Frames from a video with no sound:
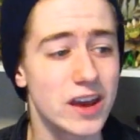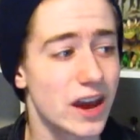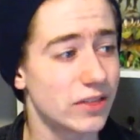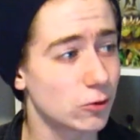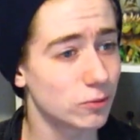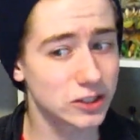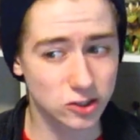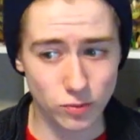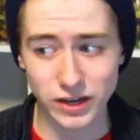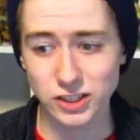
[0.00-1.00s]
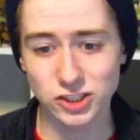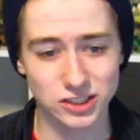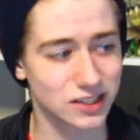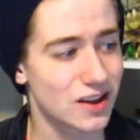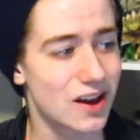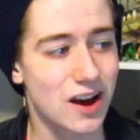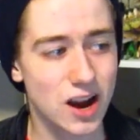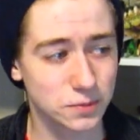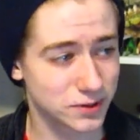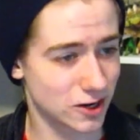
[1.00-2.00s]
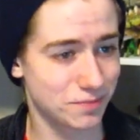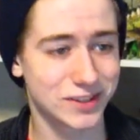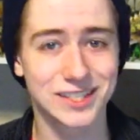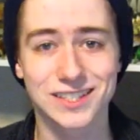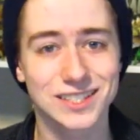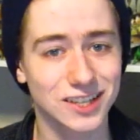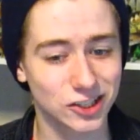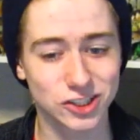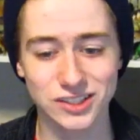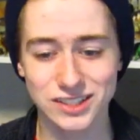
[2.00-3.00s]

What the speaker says: and there would be so many just hyped up discussion,